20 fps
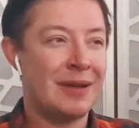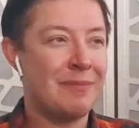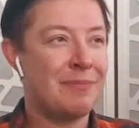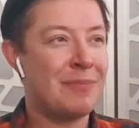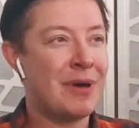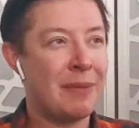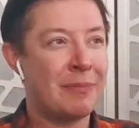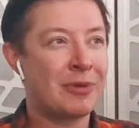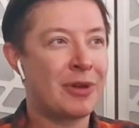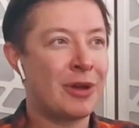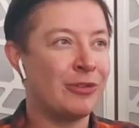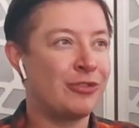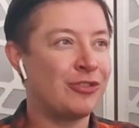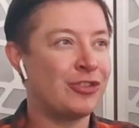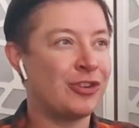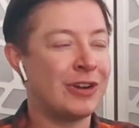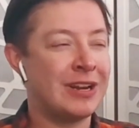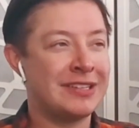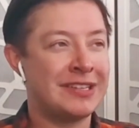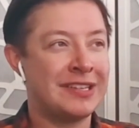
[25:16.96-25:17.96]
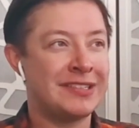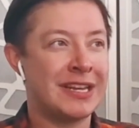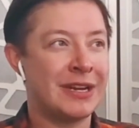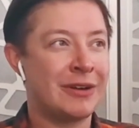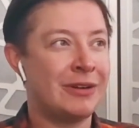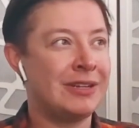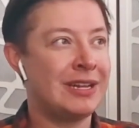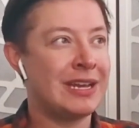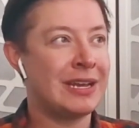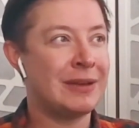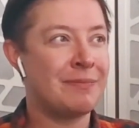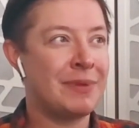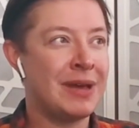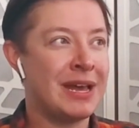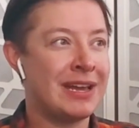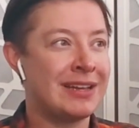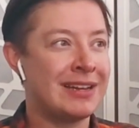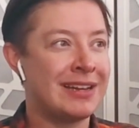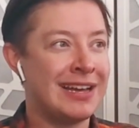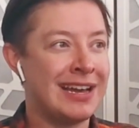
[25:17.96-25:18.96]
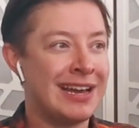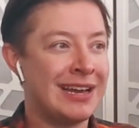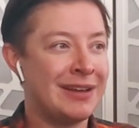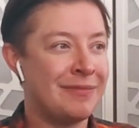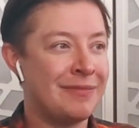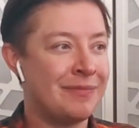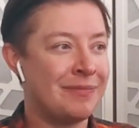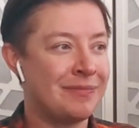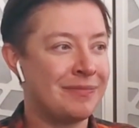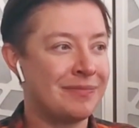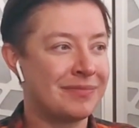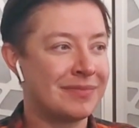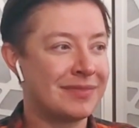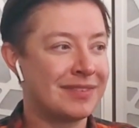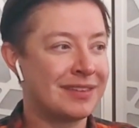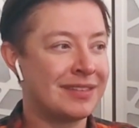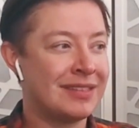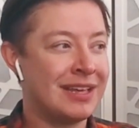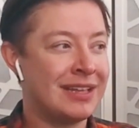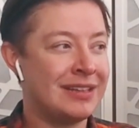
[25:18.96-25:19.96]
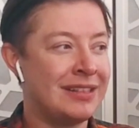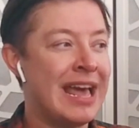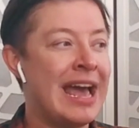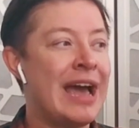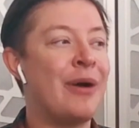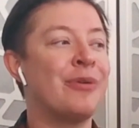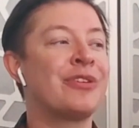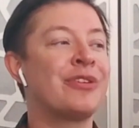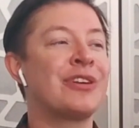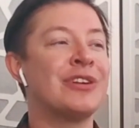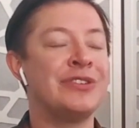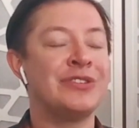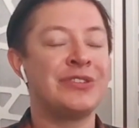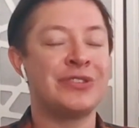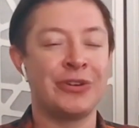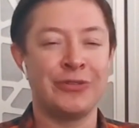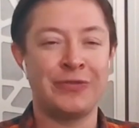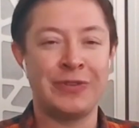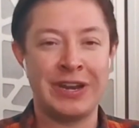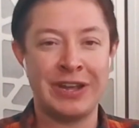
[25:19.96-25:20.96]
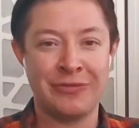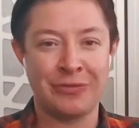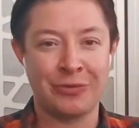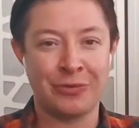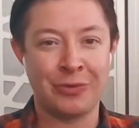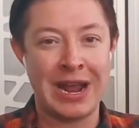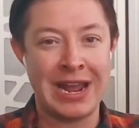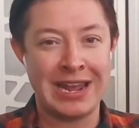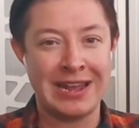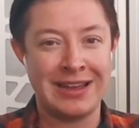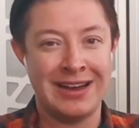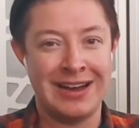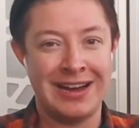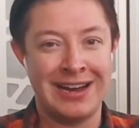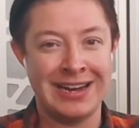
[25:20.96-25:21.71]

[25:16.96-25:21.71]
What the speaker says: not pop culture necessarily, but the loud conservative right